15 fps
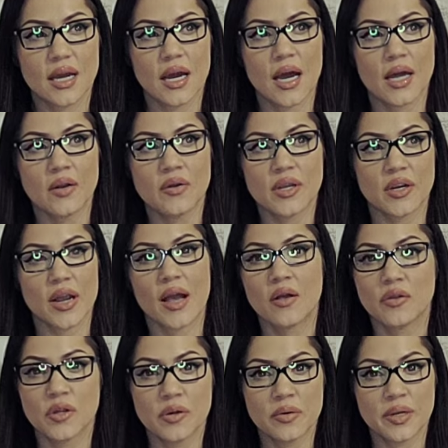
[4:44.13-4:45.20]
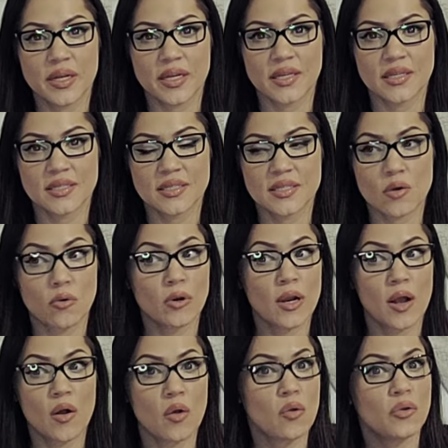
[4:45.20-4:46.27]
I don't care how new it is or
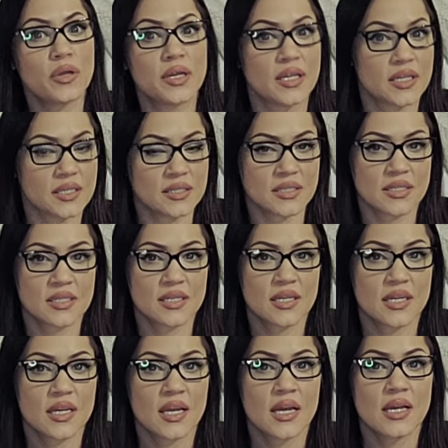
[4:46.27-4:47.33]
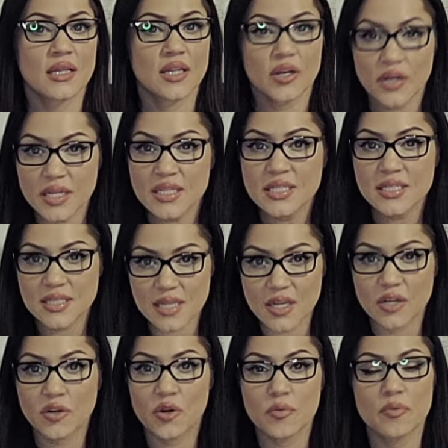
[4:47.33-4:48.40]
how old it is. There is a
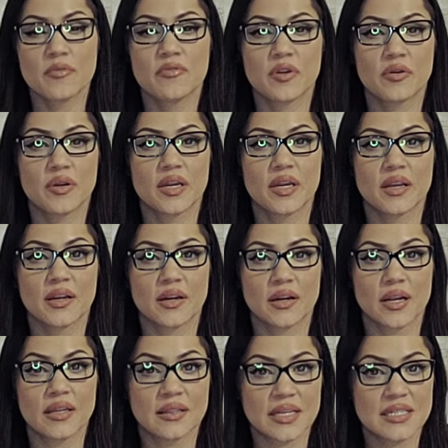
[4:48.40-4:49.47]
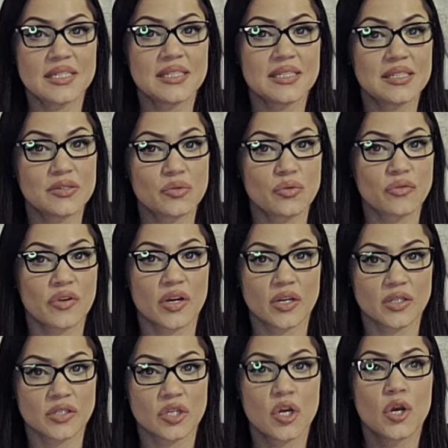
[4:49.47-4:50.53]
group of you here, unless this is
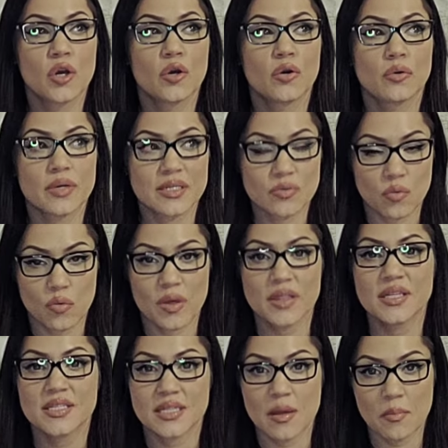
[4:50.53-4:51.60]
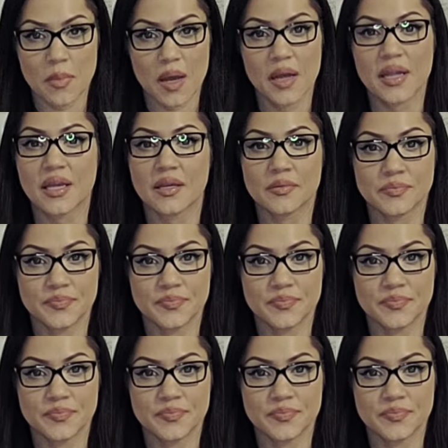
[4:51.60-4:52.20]
reversed, who is with somebody